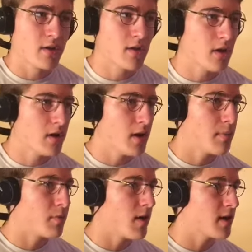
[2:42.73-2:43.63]
Good
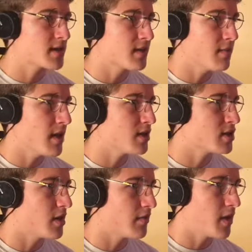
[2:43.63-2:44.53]

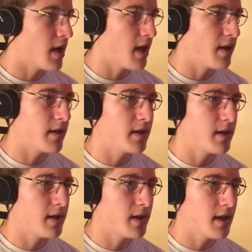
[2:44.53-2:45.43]
approximation of
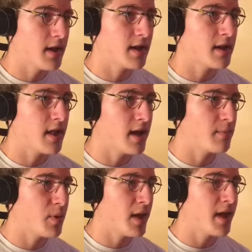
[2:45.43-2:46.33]
reality.
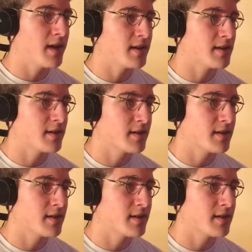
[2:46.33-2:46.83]
Incline plane.